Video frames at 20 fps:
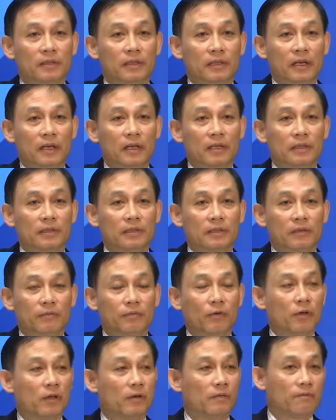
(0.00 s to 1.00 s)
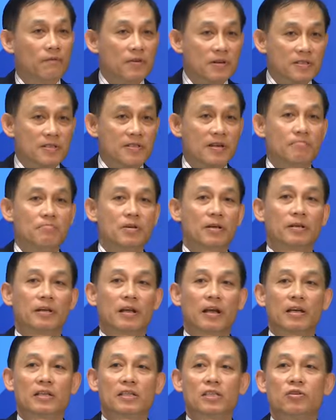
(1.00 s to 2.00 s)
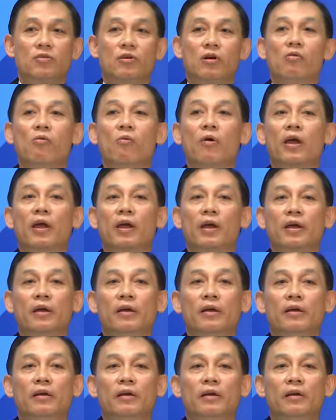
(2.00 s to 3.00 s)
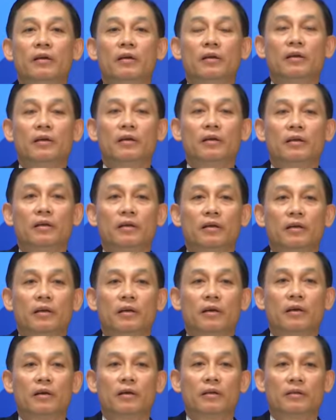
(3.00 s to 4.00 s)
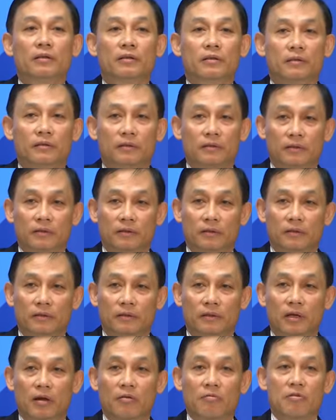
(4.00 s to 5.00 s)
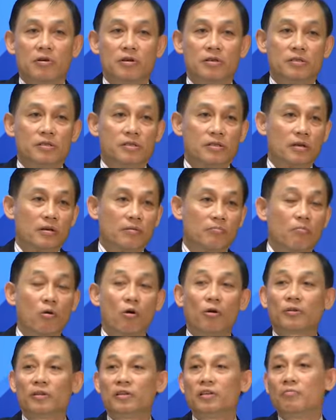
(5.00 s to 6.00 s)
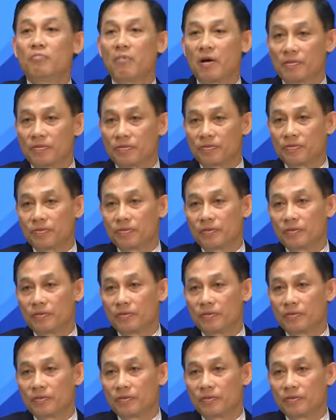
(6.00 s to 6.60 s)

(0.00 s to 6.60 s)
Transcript: And uh, for the first summit, as you're aware, uh, there was uh, more than a month,